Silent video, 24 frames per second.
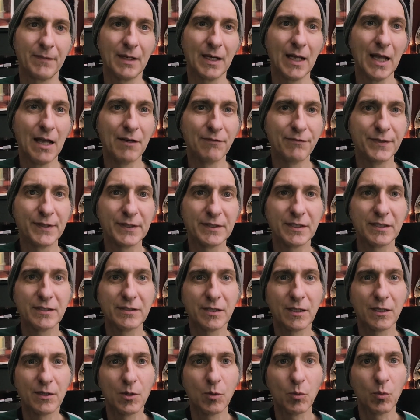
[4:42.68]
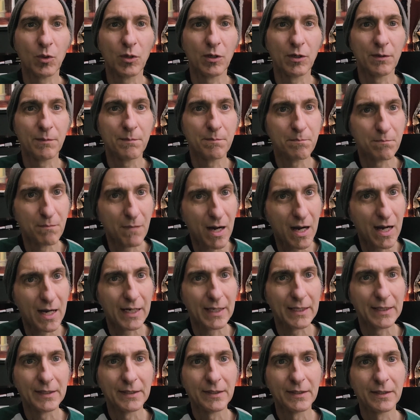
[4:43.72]
Emphasis on the word
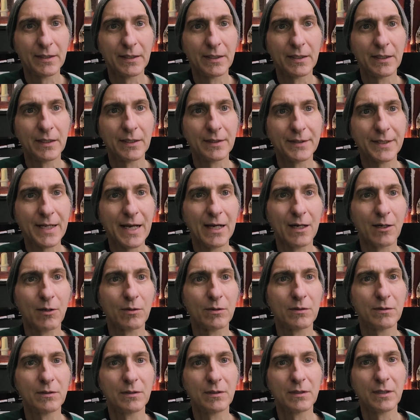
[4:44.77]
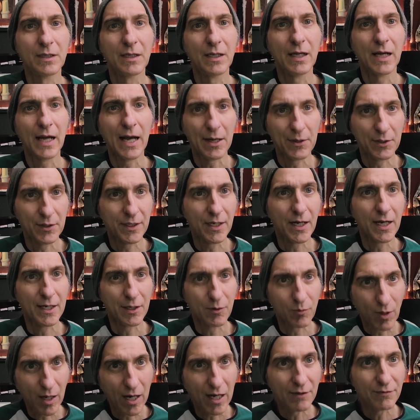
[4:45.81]
my. Now, how did I
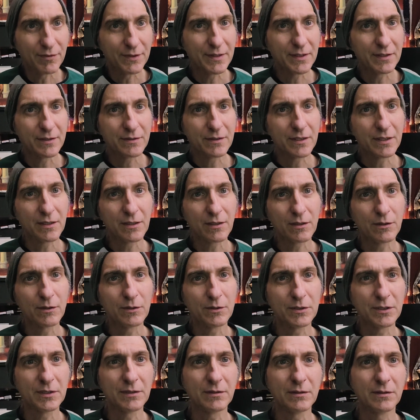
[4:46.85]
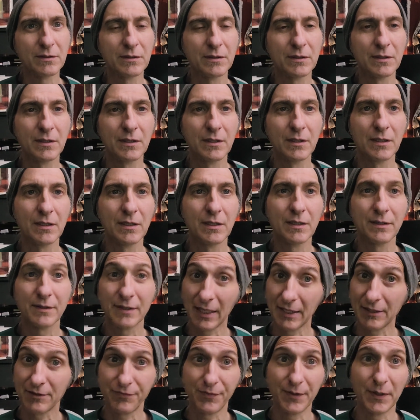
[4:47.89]
arrive at this conclusion?
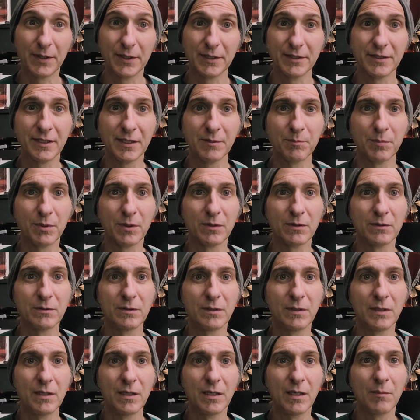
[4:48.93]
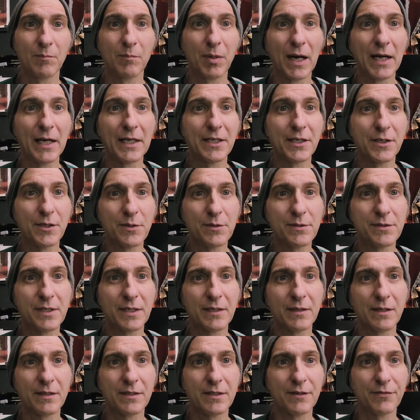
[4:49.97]
That's very simple. By
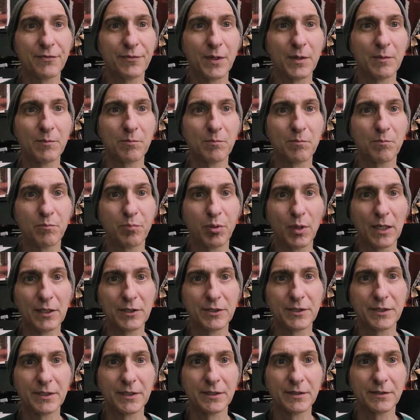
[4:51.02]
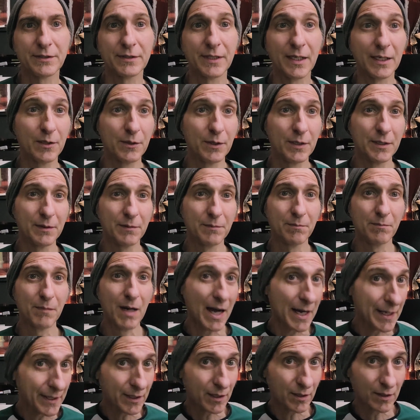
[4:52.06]
using the different brushes that are in
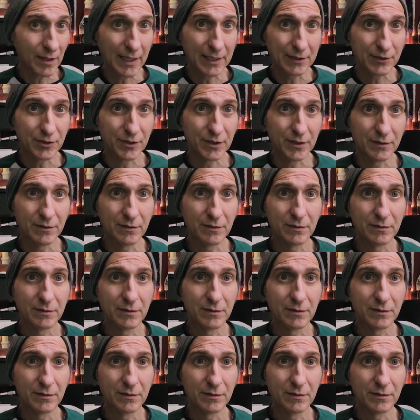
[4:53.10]
my collection,